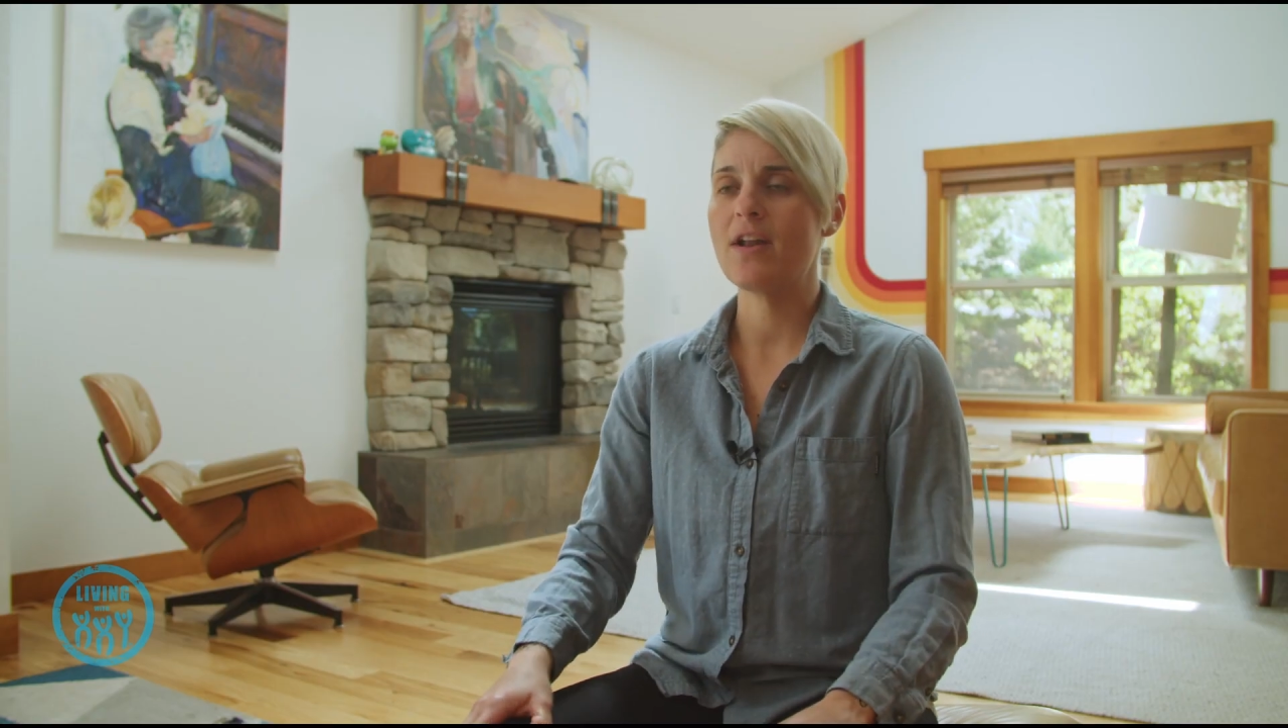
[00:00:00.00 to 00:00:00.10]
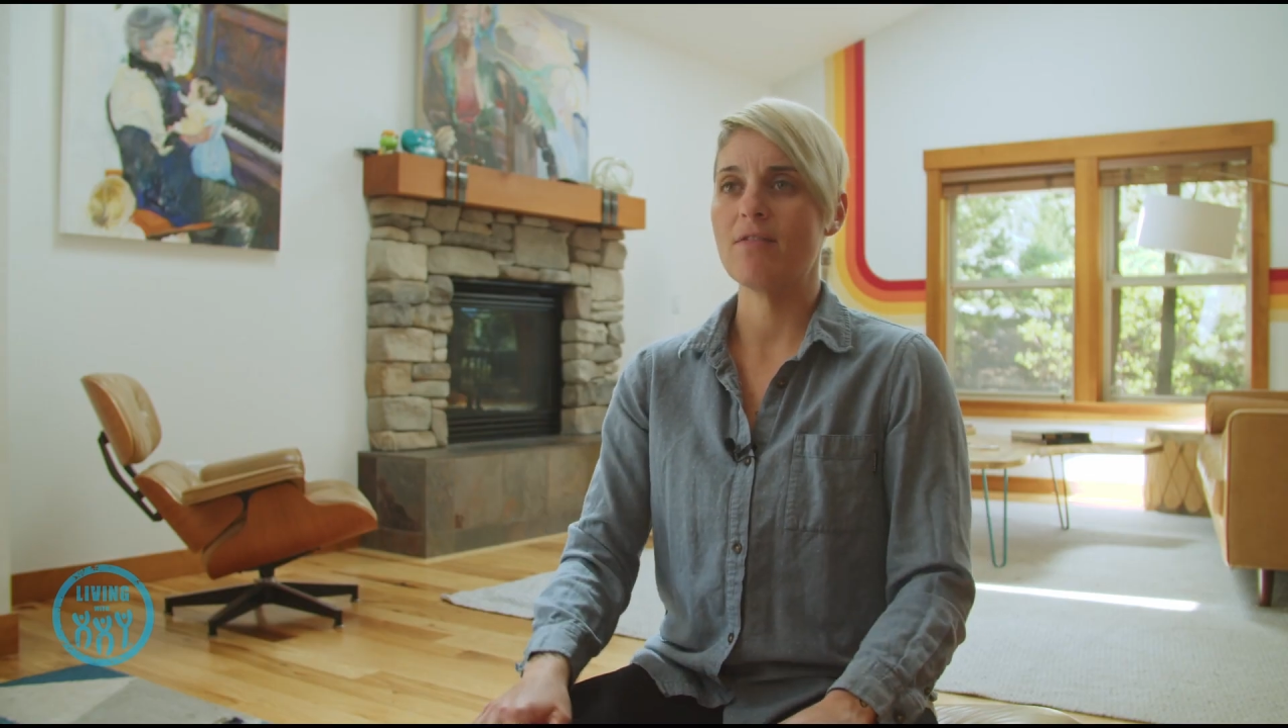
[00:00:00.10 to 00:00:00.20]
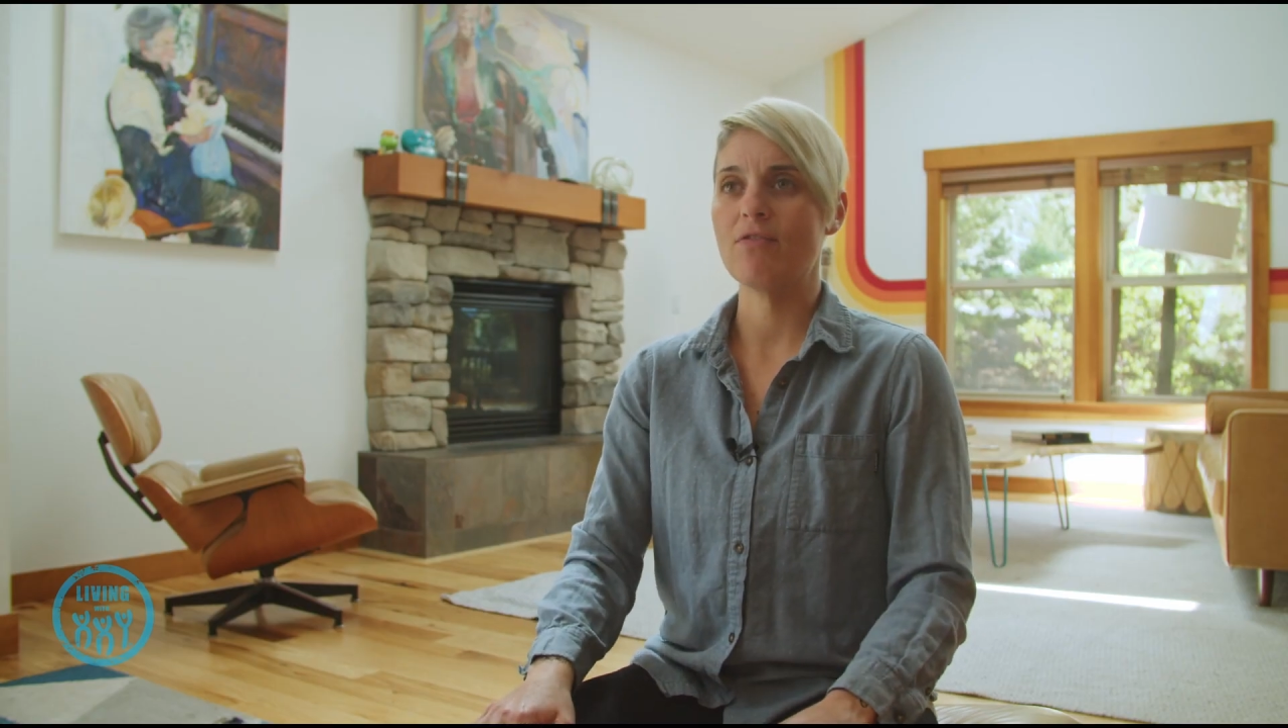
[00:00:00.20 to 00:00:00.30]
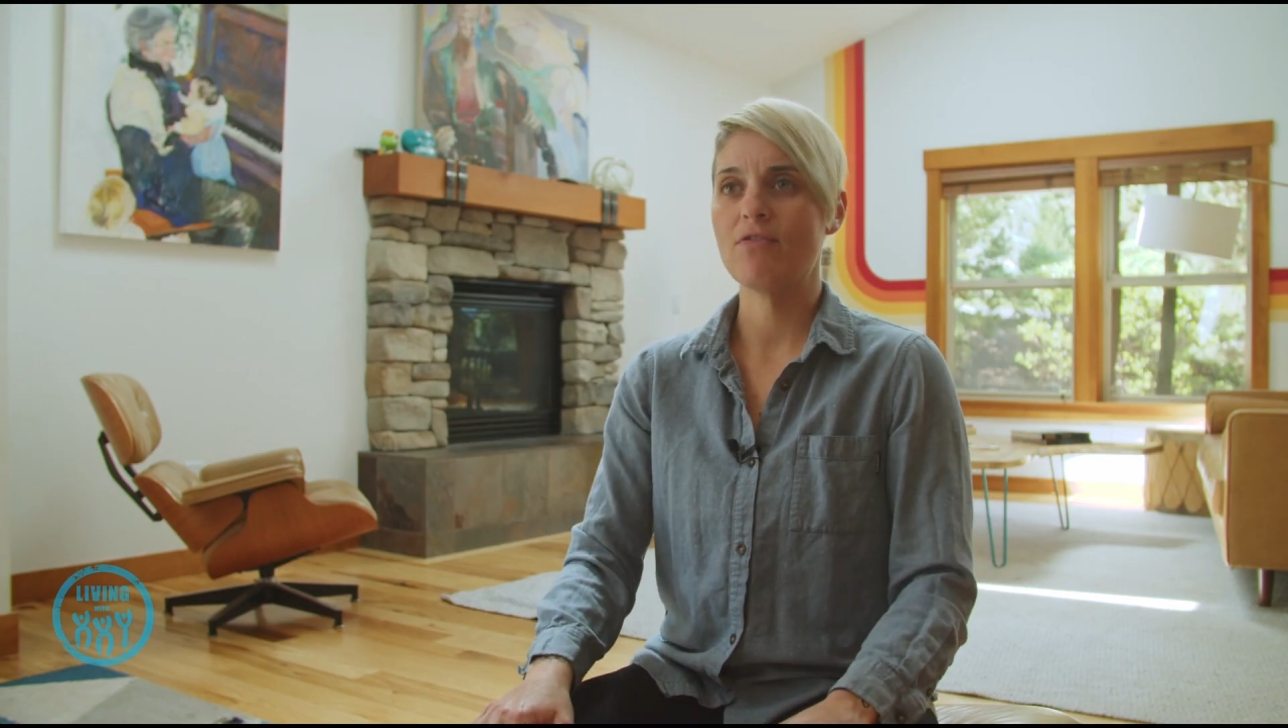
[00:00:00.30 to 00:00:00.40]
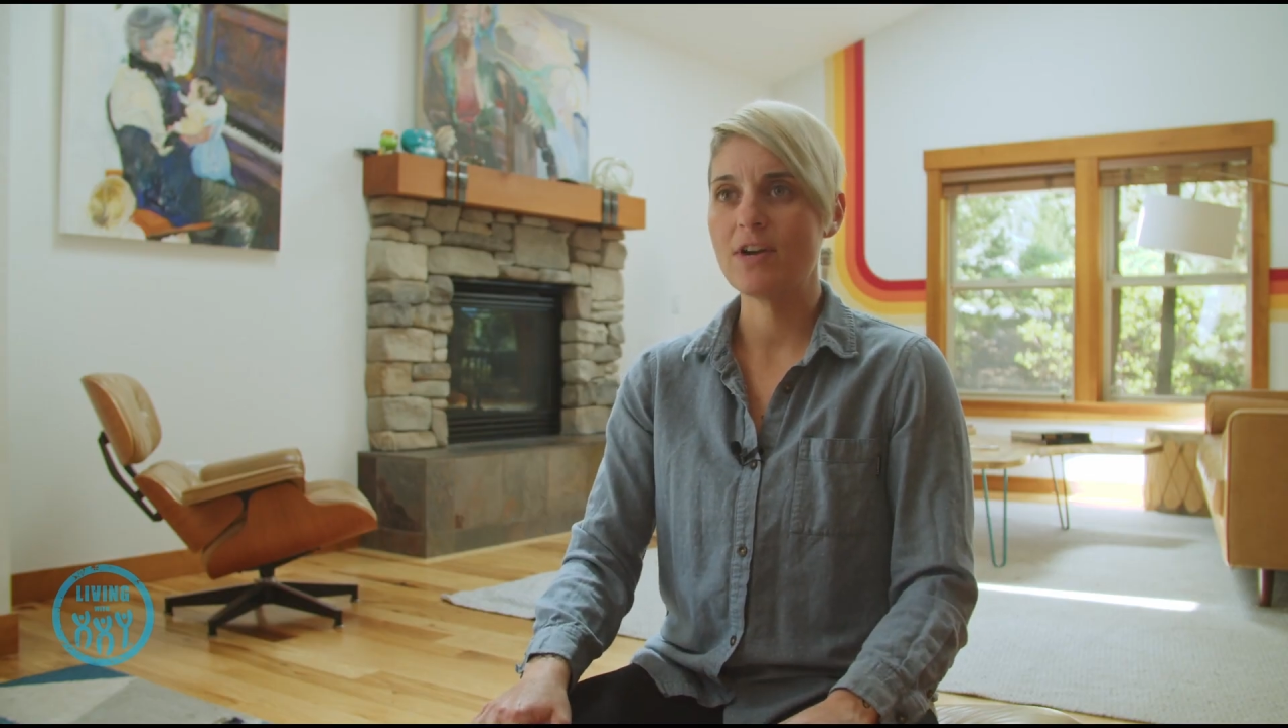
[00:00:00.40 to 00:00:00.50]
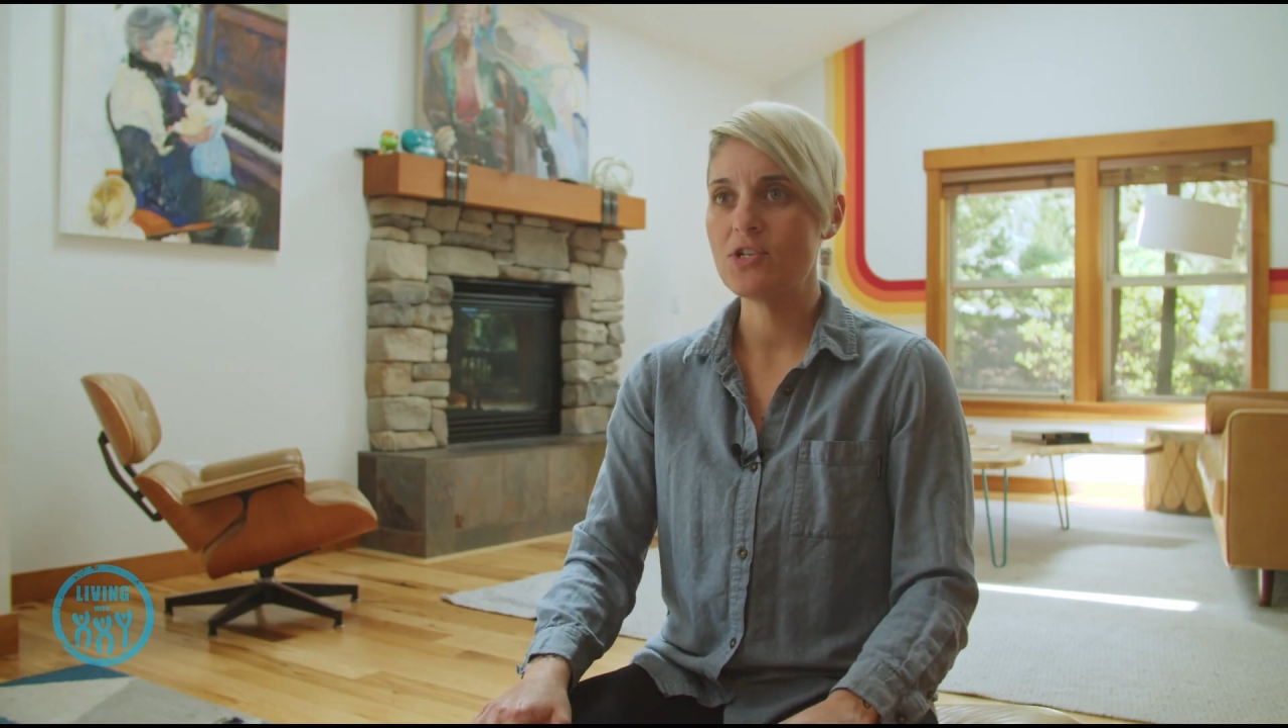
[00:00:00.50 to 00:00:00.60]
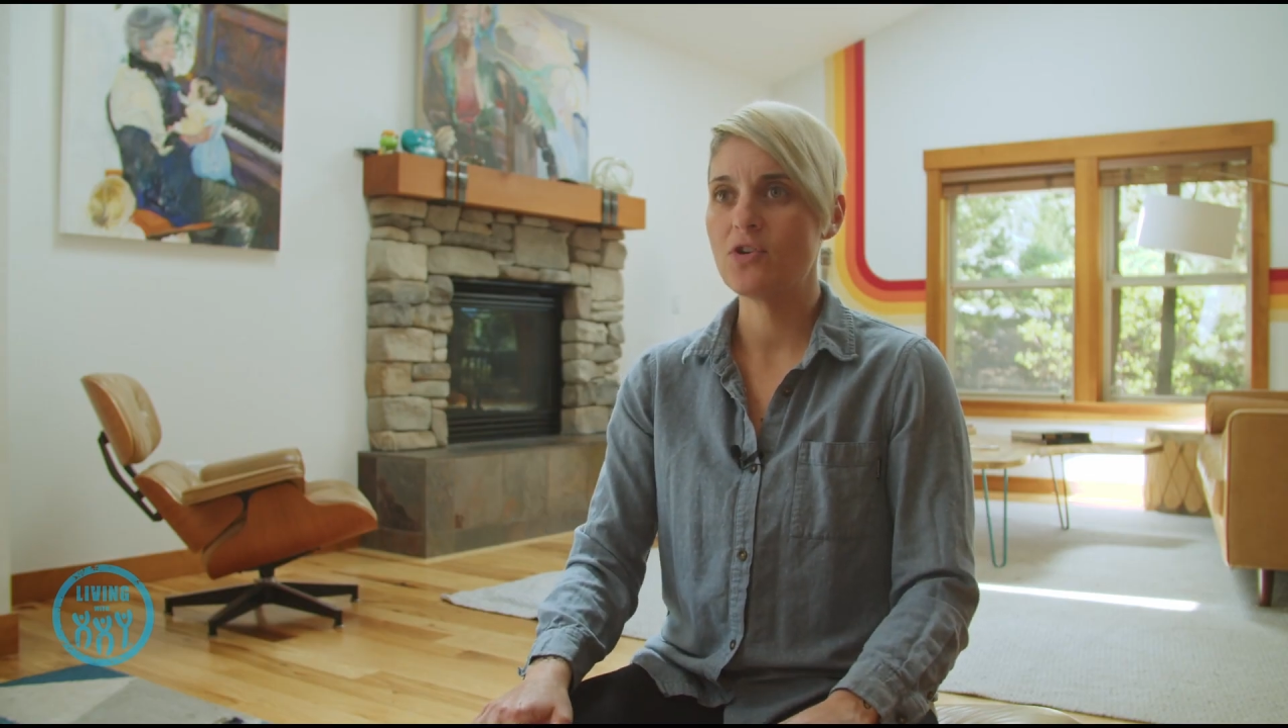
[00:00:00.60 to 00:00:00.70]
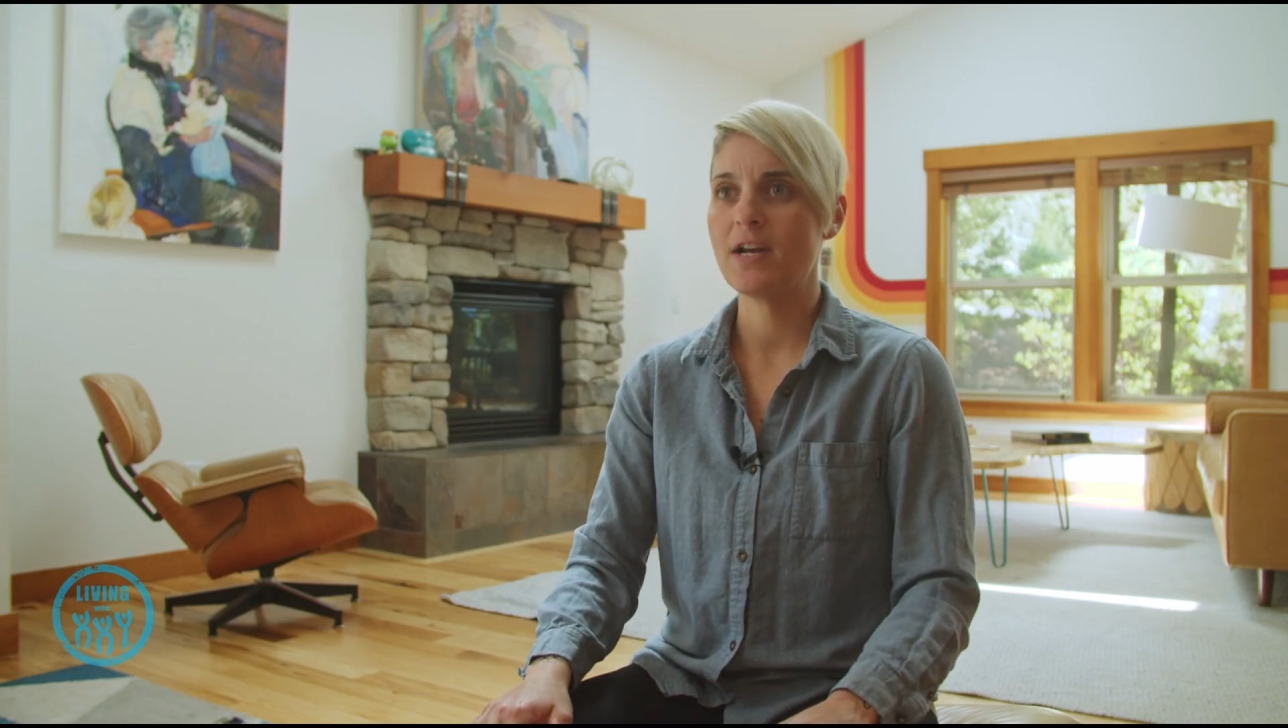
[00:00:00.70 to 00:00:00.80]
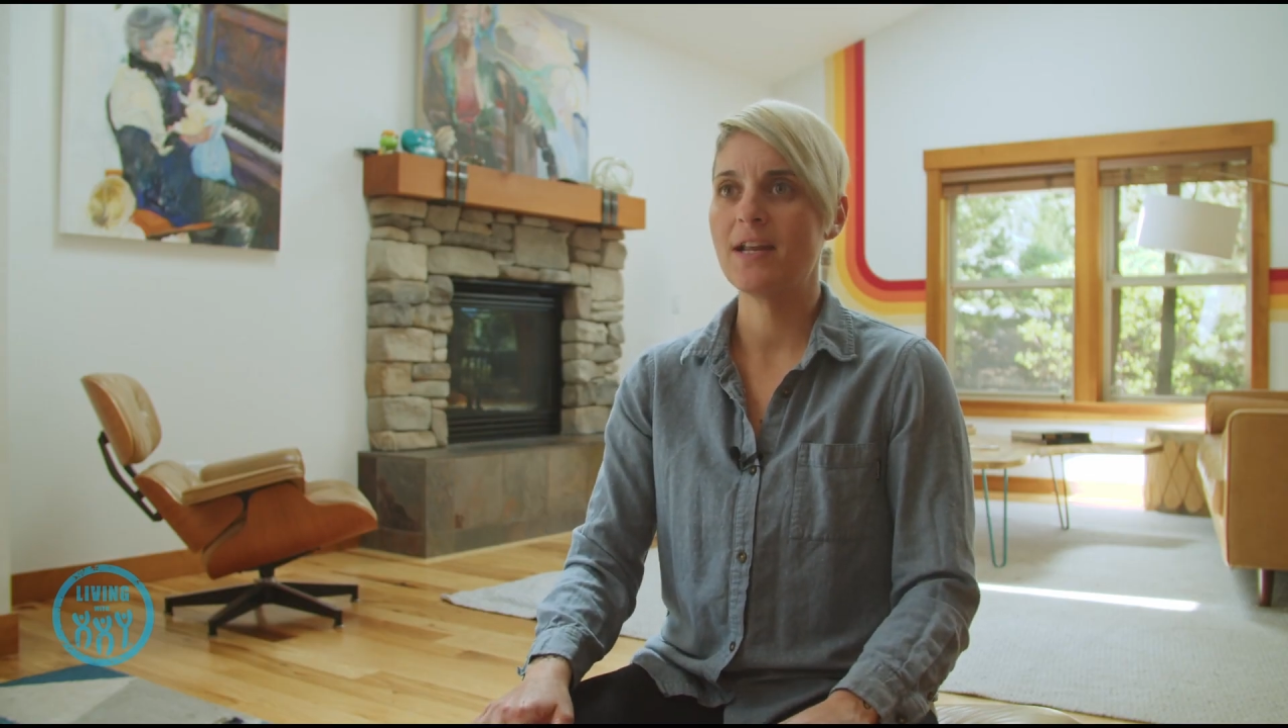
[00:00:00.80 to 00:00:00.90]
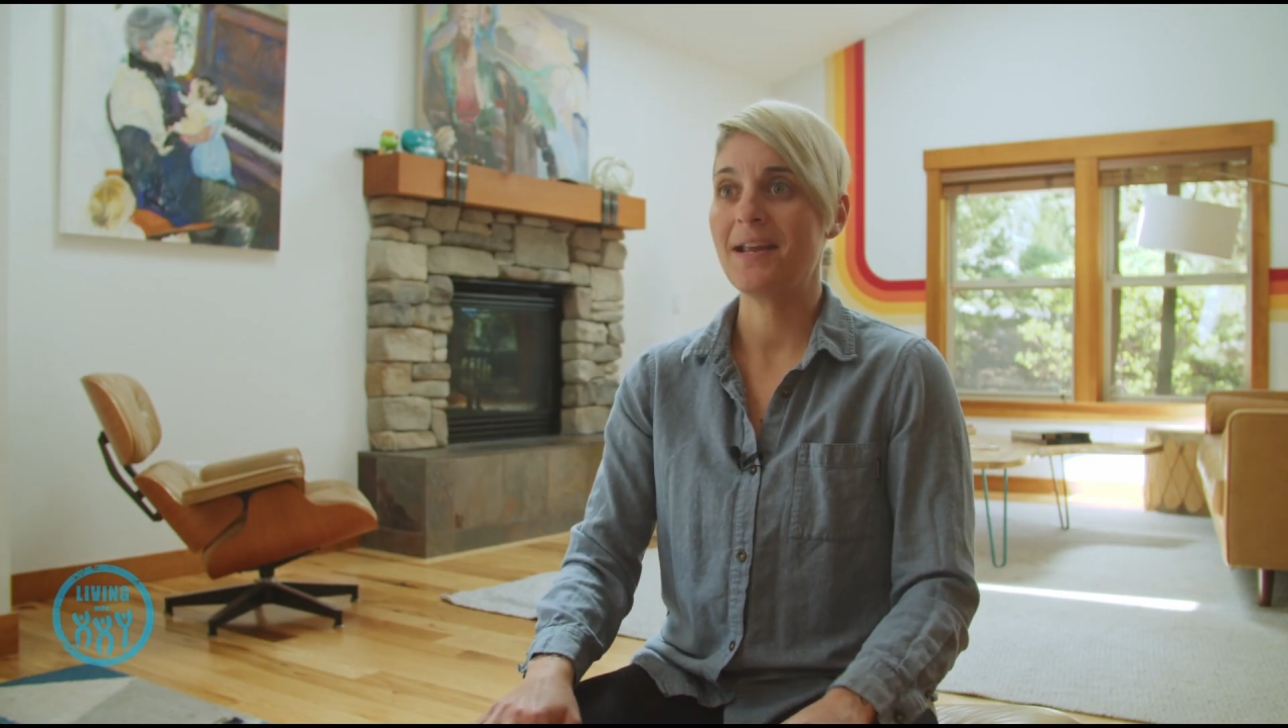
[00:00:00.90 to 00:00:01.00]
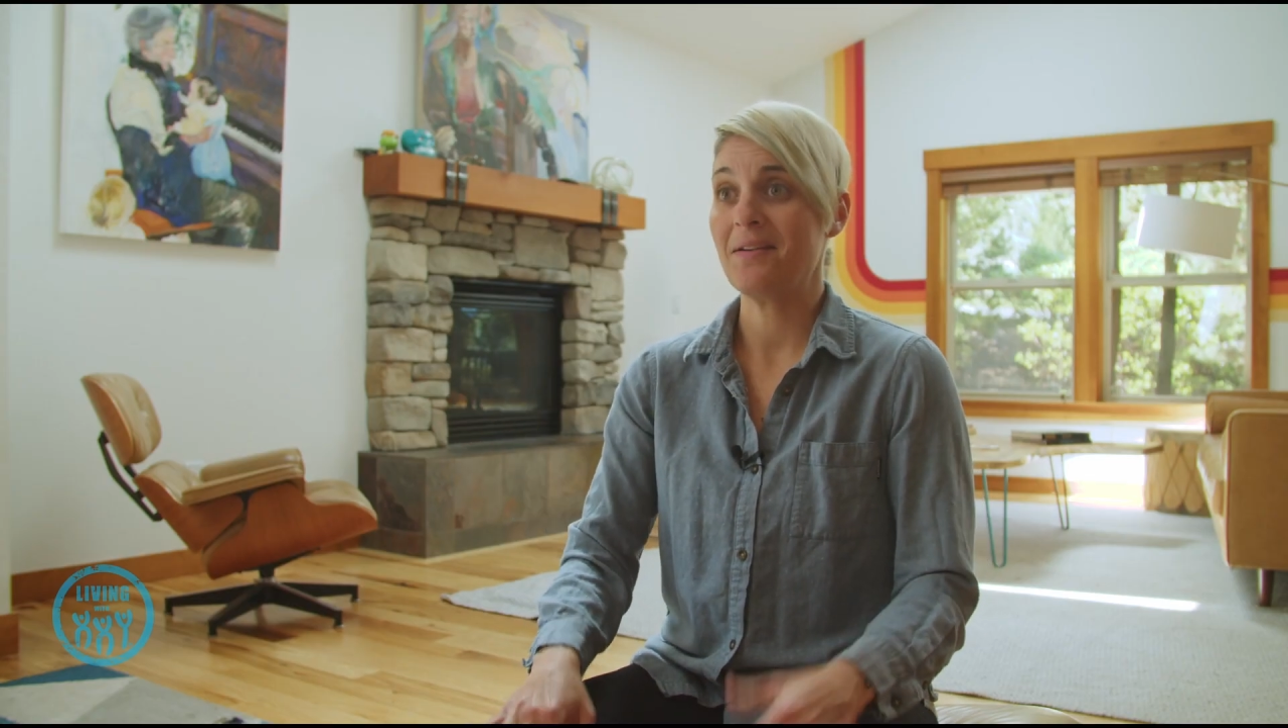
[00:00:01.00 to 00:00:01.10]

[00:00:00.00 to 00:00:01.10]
and frustrated,